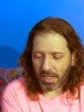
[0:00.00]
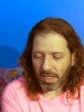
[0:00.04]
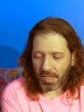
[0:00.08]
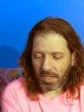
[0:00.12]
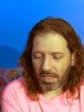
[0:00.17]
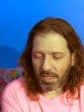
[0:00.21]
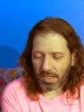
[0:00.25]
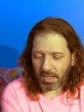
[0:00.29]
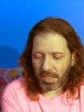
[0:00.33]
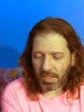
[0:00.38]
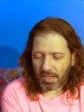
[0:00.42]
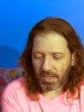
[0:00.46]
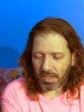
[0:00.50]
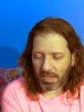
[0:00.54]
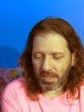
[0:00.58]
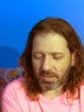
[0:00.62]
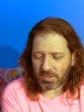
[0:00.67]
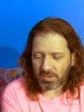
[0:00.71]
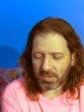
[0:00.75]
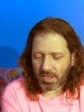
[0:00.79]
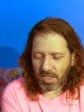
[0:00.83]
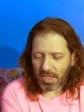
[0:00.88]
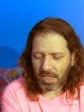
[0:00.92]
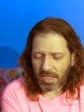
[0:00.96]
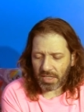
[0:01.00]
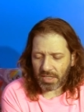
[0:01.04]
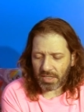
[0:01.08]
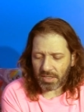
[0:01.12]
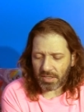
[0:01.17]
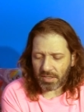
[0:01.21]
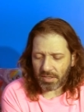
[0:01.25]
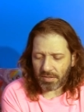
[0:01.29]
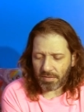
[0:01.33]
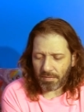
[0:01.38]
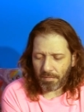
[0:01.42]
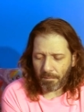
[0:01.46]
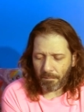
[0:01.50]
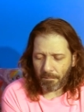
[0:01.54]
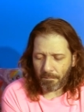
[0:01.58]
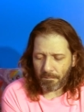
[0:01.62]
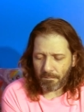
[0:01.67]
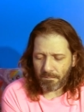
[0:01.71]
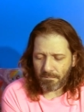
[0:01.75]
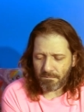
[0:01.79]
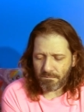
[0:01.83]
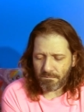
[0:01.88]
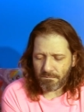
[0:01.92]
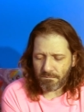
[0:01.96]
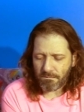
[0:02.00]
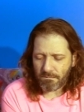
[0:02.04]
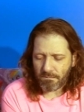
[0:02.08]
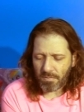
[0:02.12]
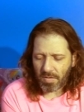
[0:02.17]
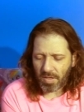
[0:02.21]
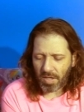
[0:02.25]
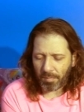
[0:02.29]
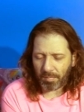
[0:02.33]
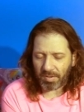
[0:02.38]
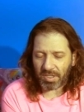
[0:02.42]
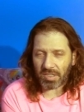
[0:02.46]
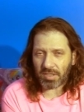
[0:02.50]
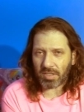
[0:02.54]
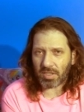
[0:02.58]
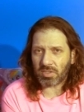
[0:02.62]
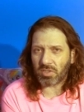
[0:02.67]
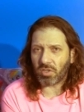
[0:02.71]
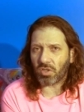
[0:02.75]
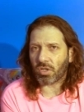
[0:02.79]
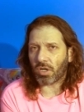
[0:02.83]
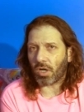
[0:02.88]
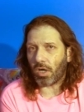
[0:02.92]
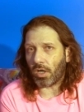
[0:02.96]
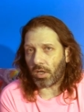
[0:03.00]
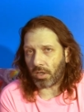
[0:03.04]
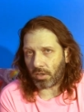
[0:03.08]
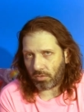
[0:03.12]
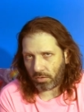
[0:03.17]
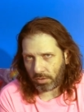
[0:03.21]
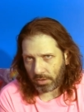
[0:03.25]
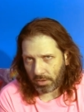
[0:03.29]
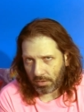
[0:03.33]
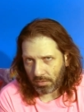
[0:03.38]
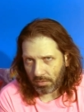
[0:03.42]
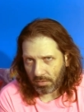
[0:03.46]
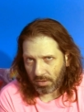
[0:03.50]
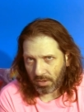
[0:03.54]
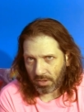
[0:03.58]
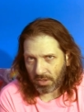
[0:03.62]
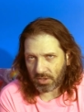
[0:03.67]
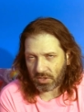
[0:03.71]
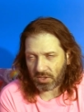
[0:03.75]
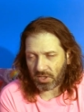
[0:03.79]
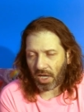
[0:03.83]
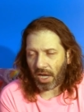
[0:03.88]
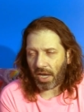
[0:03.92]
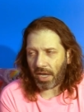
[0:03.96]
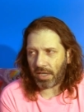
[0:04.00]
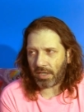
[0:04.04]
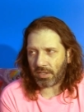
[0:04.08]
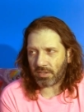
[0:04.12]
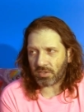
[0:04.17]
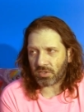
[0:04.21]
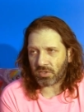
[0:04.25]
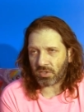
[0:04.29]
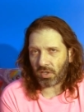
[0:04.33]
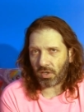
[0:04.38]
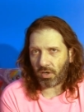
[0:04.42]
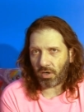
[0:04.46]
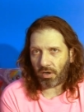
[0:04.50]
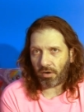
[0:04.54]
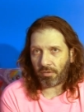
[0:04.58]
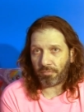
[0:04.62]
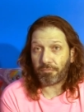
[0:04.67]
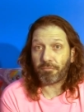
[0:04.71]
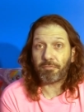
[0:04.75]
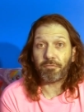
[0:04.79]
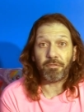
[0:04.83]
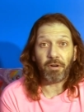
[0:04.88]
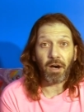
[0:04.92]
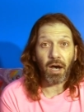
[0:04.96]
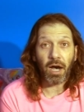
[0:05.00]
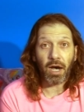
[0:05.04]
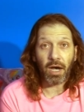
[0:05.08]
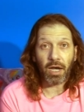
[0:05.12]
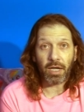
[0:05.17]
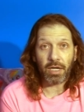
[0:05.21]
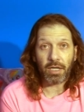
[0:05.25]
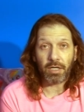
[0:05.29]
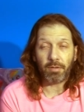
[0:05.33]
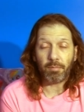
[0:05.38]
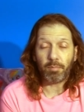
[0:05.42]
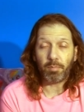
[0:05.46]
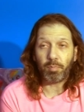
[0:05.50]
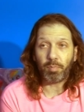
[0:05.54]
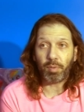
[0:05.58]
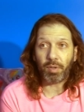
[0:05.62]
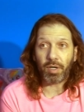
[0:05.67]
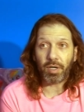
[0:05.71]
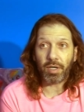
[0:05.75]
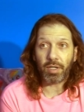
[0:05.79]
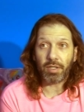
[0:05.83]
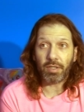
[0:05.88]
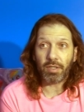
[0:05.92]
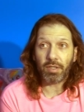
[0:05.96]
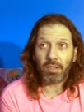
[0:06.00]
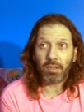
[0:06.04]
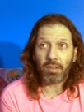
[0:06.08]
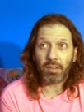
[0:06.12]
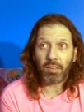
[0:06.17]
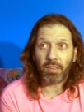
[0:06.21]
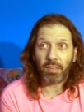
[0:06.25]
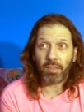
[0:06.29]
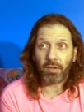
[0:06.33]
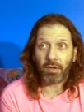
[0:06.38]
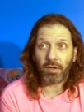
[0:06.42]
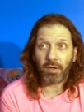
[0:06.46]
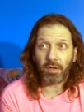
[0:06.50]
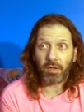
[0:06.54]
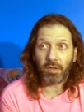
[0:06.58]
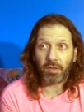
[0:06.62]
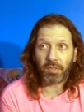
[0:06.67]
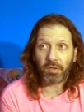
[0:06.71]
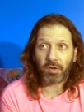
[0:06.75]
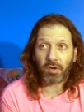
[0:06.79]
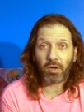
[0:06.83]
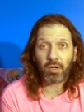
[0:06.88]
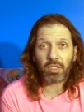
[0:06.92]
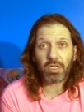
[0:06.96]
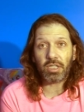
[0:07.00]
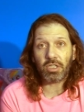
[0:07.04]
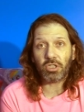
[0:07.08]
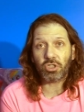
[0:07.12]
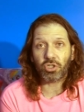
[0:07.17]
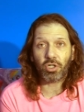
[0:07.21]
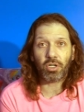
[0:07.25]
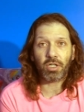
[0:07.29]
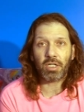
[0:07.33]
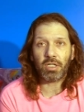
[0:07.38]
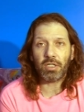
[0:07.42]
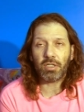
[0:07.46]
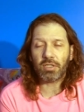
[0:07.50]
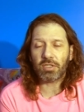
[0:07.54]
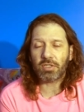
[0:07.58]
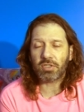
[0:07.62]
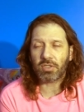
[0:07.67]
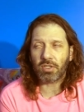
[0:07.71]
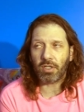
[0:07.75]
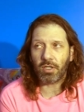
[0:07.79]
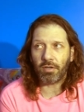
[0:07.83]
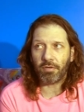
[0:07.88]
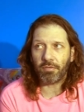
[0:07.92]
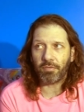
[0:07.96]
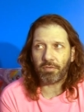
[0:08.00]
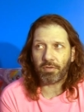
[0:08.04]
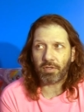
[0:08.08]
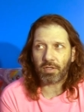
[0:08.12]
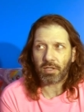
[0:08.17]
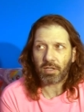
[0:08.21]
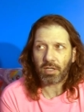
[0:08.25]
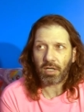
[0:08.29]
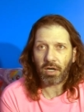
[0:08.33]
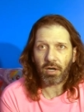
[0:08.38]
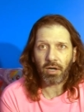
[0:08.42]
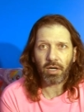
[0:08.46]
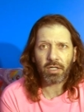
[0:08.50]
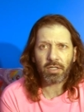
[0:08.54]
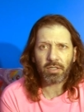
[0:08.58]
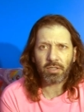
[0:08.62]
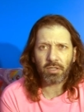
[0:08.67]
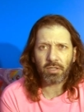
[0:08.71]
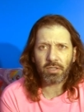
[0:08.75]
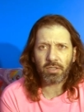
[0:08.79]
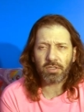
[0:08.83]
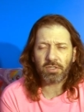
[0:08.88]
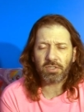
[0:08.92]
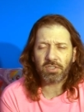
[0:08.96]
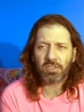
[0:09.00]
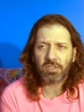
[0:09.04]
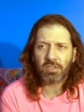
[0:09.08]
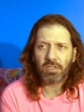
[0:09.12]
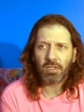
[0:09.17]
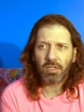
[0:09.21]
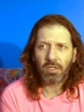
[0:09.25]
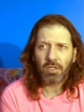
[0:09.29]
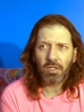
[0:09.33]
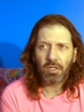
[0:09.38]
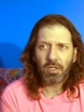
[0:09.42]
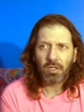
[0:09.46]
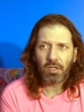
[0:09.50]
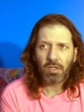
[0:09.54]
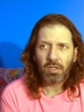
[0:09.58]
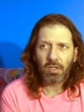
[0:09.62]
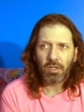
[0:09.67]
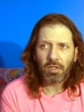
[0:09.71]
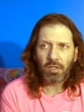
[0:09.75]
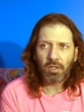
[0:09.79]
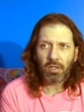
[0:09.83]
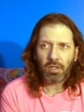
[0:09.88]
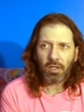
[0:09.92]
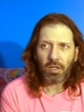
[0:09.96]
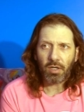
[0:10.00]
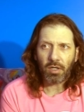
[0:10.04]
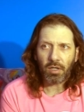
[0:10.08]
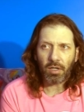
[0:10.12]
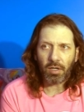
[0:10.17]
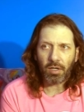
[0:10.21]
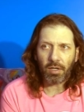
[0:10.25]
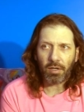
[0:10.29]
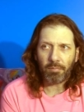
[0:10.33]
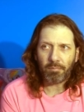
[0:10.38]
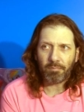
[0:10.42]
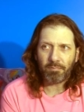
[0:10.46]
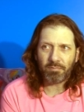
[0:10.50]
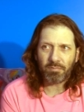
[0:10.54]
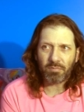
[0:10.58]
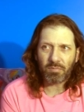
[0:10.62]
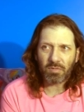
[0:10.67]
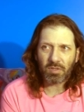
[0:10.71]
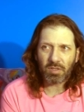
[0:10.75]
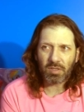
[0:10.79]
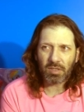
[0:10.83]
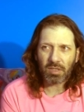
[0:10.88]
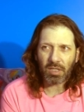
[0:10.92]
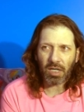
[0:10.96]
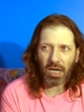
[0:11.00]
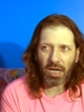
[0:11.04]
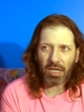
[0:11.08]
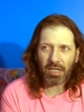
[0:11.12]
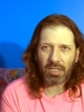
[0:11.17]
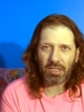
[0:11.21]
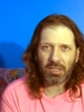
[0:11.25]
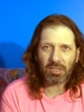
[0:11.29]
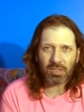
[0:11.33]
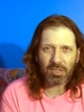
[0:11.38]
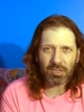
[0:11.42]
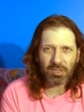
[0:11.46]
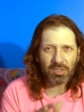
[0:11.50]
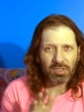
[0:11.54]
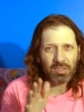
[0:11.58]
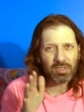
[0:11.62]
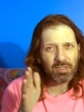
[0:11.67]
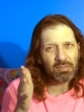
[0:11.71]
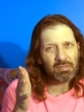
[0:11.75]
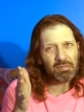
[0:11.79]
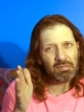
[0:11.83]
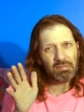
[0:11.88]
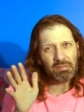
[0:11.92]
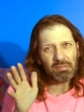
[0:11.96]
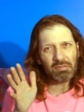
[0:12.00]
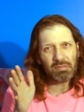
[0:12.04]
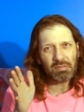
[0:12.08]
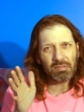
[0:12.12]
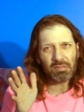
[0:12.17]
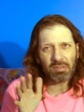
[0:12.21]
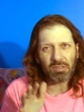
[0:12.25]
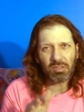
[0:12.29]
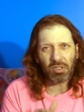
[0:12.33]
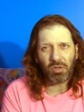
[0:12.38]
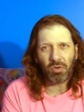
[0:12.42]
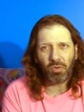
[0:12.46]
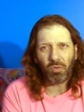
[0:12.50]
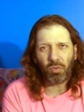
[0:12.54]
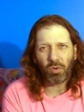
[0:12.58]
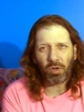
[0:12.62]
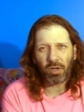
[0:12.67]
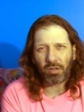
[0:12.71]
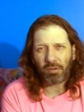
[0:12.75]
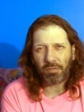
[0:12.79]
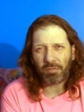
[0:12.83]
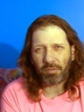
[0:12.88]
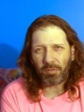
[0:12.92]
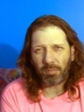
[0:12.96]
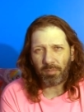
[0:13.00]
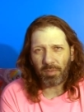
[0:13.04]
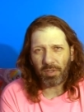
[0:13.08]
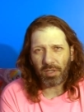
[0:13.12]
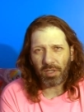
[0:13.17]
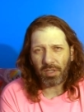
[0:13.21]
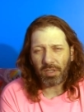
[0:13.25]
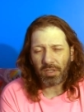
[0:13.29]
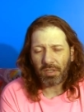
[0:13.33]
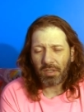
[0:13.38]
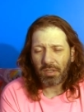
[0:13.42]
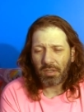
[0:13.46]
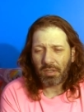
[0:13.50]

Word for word: It, it's not. I mean, it doesn't look ugly. The designs are fine, but the the herky jerkiness of the characters uh, kind of just don't work for me.